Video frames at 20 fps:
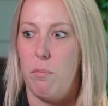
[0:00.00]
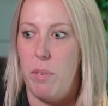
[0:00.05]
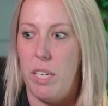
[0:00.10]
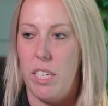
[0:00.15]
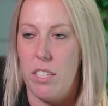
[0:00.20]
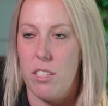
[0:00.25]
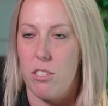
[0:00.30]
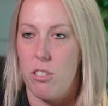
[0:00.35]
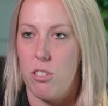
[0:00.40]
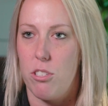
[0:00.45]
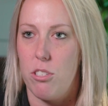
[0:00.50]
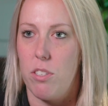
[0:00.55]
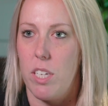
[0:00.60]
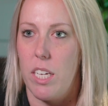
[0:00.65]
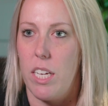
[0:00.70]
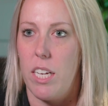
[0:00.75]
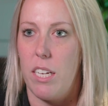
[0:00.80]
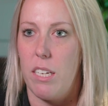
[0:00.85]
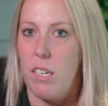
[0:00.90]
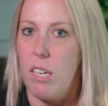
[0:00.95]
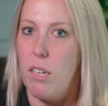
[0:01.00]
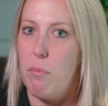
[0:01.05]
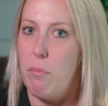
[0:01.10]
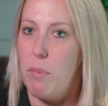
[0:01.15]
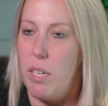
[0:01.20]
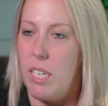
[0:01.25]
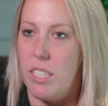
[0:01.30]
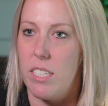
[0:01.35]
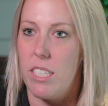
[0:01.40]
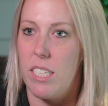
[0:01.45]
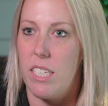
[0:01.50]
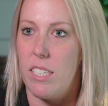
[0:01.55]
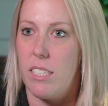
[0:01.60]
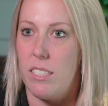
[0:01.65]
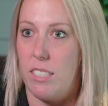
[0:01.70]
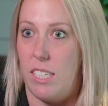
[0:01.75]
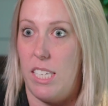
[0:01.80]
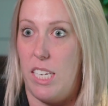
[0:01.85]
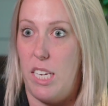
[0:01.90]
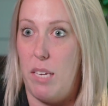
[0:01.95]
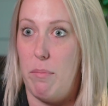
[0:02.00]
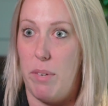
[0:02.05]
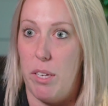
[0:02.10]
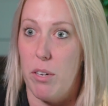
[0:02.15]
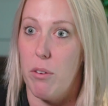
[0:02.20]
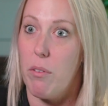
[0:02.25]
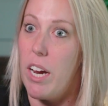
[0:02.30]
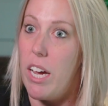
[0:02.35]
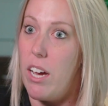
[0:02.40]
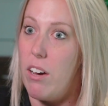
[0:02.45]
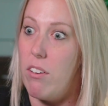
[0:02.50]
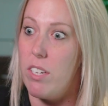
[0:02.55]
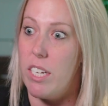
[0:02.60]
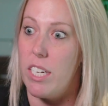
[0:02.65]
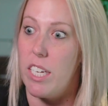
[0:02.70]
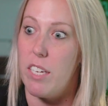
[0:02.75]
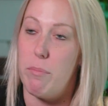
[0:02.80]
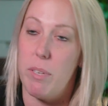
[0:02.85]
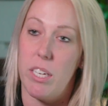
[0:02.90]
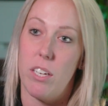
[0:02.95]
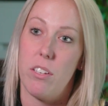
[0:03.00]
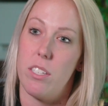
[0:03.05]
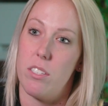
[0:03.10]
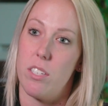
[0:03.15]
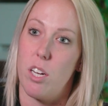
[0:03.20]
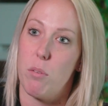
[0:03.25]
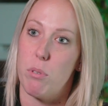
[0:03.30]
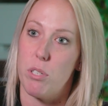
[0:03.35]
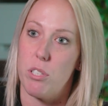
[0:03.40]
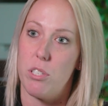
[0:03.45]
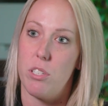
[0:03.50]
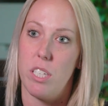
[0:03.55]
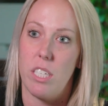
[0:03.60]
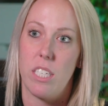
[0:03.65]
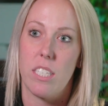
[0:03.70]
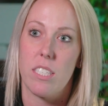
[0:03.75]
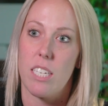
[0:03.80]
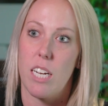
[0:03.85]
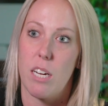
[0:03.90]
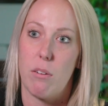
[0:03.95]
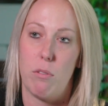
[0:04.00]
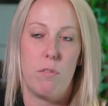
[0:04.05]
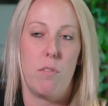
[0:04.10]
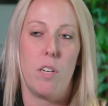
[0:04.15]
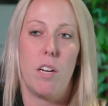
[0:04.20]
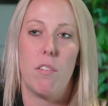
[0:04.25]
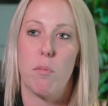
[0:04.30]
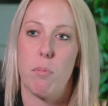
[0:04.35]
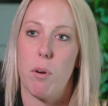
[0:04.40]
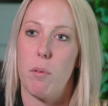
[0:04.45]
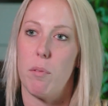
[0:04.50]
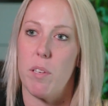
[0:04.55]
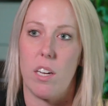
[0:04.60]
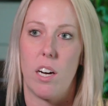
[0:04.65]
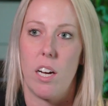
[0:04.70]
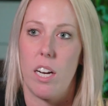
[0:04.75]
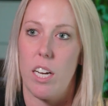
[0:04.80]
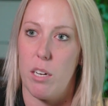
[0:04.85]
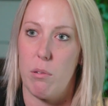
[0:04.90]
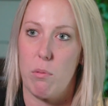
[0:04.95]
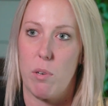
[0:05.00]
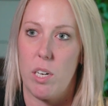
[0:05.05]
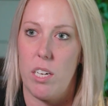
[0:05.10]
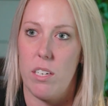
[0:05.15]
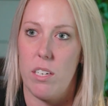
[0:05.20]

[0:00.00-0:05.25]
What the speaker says: me as a student and me to keep me around and give me all these opportunities that I would have never probably got anywhere